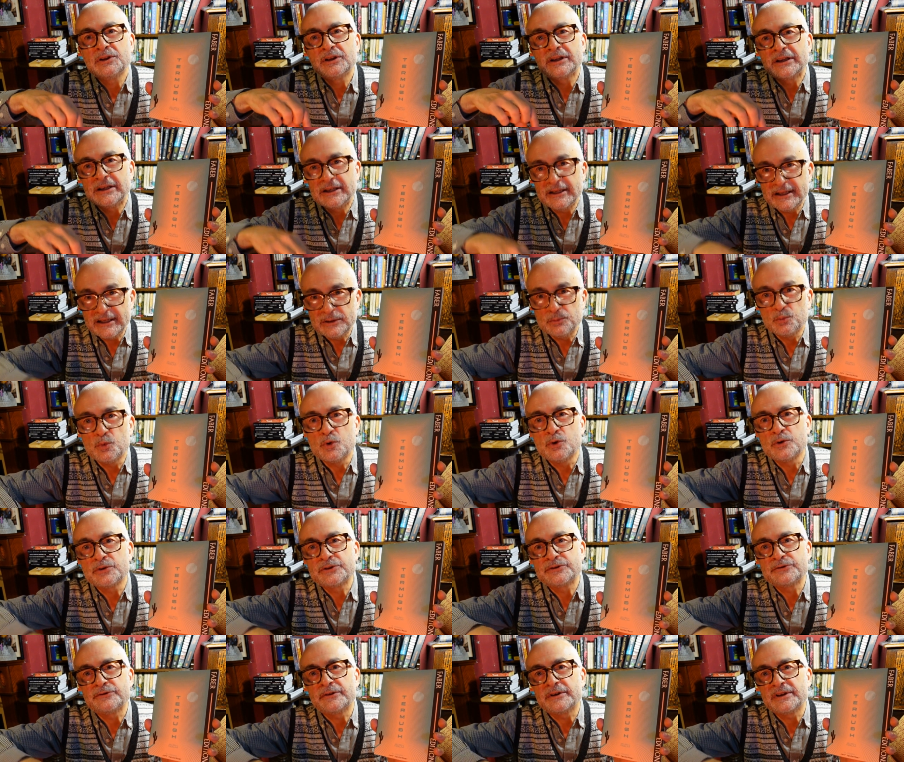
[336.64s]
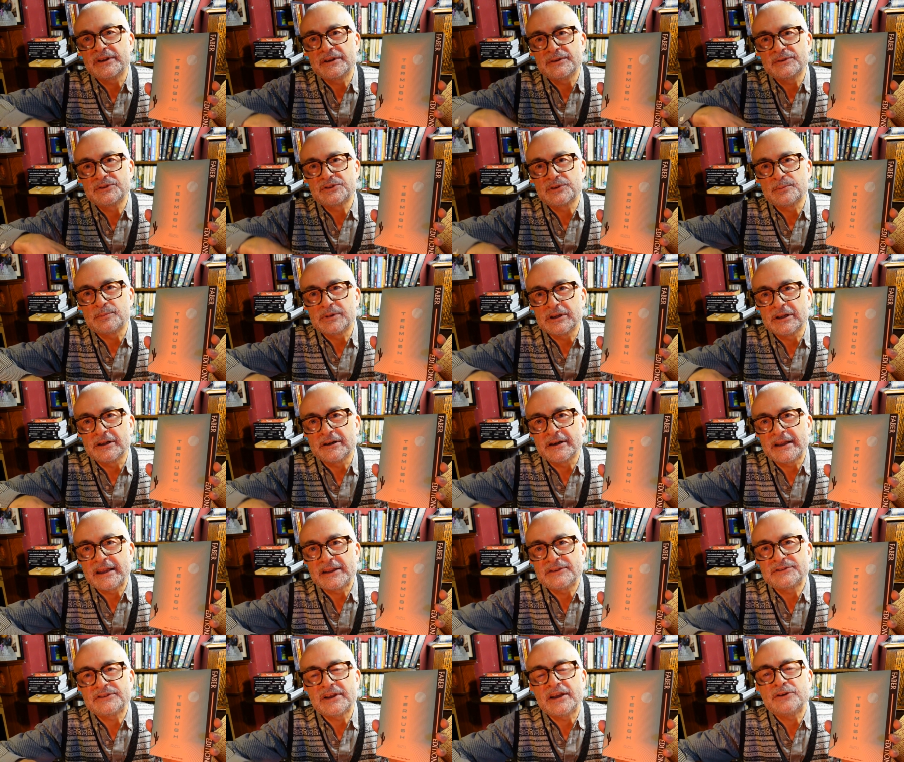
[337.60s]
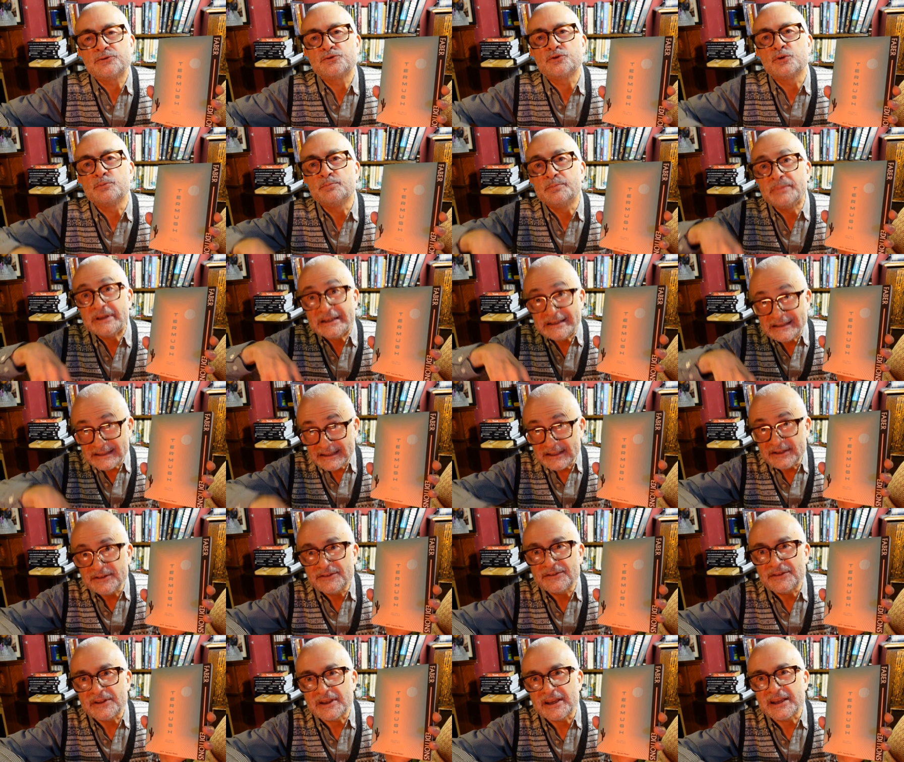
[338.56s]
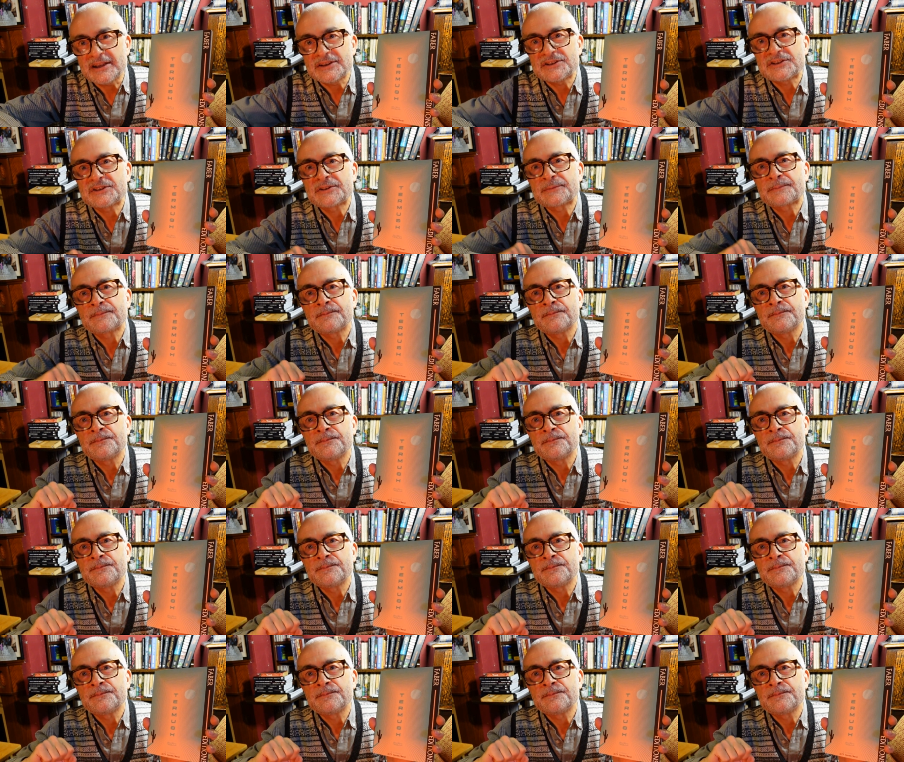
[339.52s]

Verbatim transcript: clean water supply, etc., beneath it.